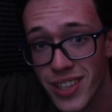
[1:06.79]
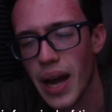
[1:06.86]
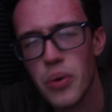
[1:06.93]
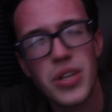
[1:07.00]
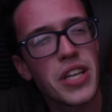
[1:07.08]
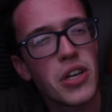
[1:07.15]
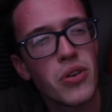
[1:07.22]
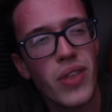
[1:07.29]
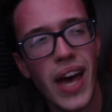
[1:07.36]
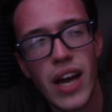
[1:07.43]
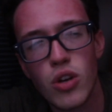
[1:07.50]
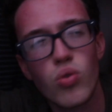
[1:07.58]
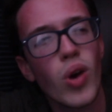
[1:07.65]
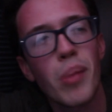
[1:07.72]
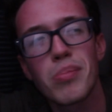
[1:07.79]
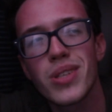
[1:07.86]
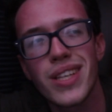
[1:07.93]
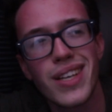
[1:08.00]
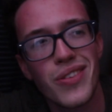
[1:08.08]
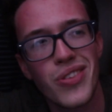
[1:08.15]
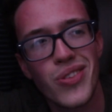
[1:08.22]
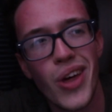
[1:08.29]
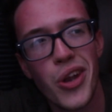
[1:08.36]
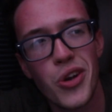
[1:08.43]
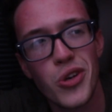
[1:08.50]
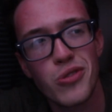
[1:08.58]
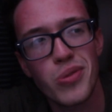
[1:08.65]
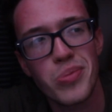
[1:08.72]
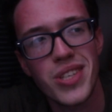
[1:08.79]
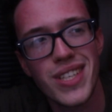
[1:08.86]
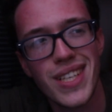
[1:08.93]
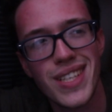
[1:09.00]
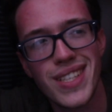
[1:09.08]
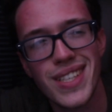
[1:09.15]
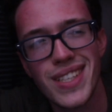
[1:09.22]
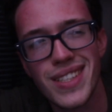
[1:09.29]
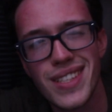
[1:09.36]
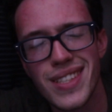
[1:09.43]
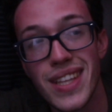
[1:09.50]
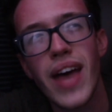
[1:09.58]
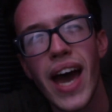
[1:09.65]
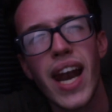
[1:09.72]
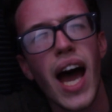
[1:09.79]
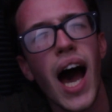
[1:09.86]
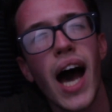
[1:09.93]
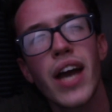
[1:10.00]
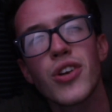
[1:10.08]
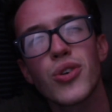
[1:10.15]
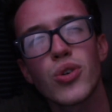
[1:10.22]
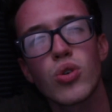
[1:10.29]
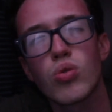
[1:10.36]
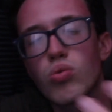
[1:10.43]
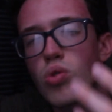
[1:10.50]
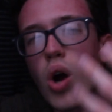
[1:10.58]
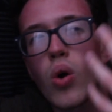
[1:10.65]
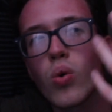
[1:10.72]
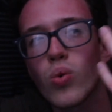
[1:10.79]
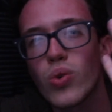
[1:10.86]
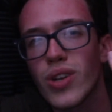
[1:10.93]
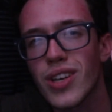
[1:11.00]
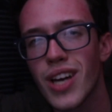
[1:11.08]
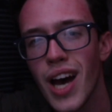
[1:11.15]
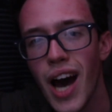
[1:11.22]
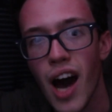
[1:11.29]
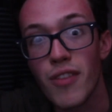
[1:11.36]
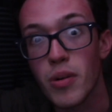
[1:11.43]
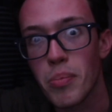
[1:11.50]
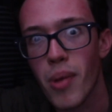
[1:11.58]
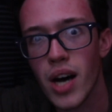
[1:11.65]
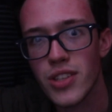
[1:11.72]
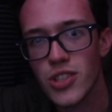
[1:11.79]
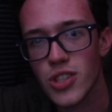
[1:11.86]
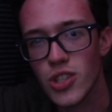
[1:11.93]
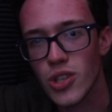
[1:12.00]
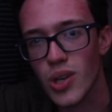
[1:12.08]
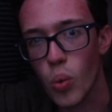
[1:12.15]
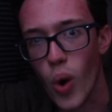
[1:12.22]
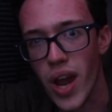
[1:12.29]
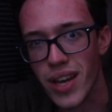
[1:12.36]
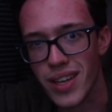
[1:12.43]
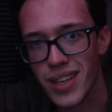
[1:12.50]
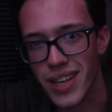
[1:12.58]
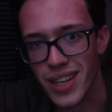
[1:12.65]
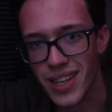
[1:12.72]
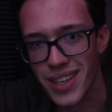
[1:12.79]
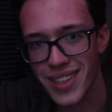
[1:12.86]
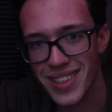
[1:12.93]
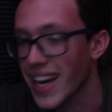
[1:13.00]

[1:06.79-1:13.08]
I would hear that grumbling thunder from the distance, that idle groan of a monster awakening.